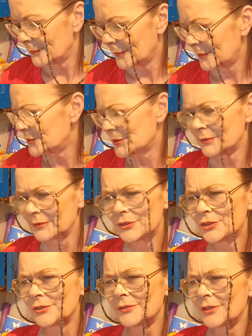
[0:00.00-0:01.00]
It
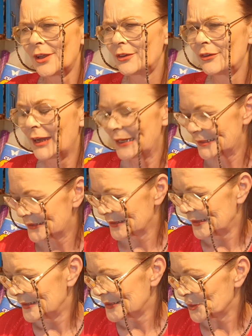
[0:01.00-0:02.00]
doesn't not right.
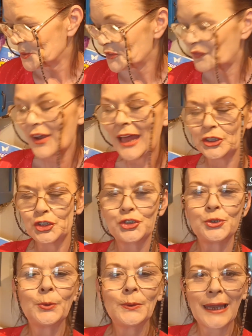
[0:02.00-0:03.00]
So it's
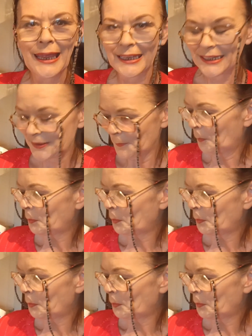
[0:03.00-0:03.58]
flageolet